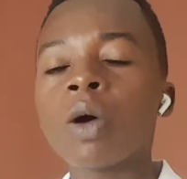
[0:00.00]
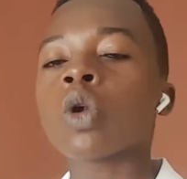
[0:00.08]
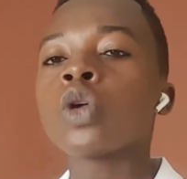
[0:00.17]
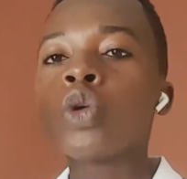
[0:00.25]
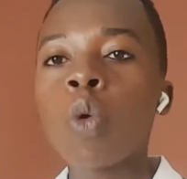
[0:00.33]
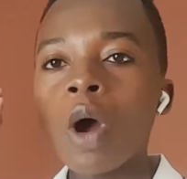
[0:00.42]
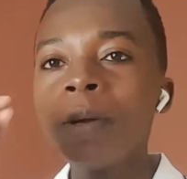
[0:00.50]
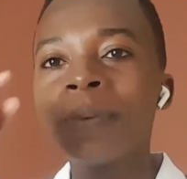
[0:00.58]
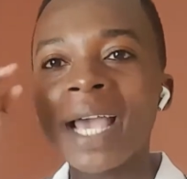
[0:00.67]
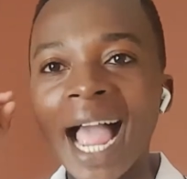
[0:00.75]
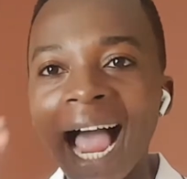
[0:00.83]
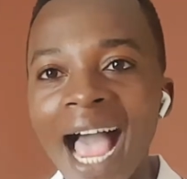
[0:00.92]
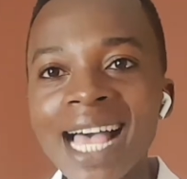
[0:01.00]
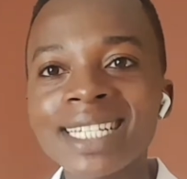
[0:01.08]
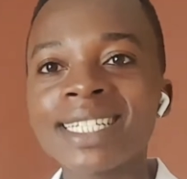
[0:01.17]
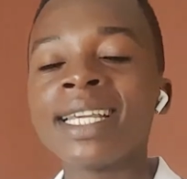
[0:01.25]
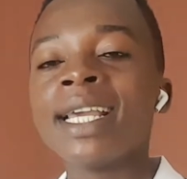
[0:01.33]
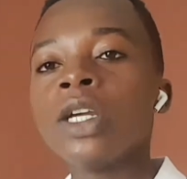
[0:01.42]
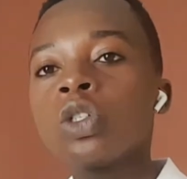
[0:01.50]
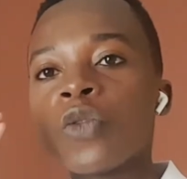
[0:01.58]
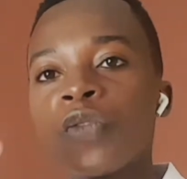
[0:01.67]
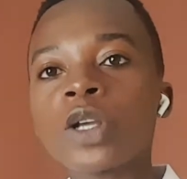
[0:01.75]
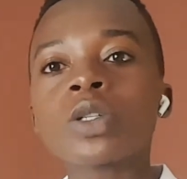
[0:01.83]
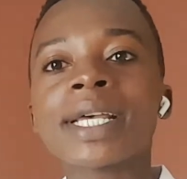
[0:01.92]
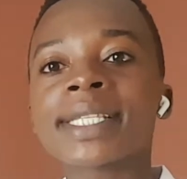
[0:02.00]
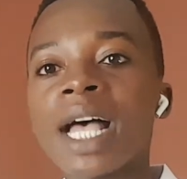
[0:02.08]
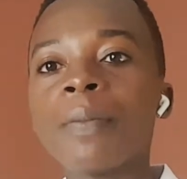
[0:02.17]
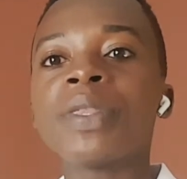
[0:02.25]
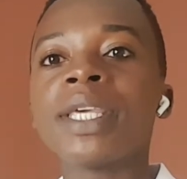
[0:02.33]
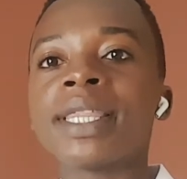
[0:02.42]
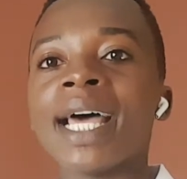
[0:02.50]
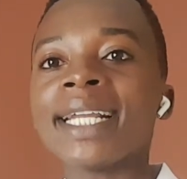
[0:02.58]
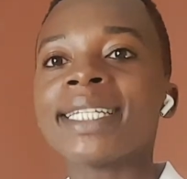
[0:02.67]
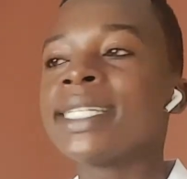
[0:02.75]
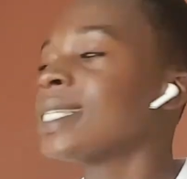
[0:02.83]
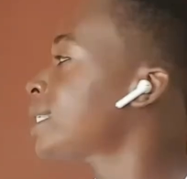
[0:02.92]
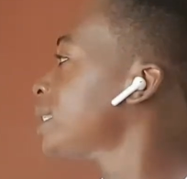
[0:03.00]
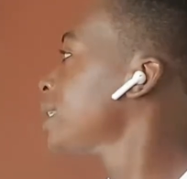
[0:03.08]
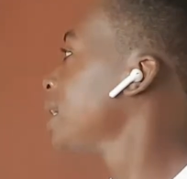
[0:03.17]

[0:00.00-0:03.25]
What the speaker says: or you won't be asked, to factorize something that is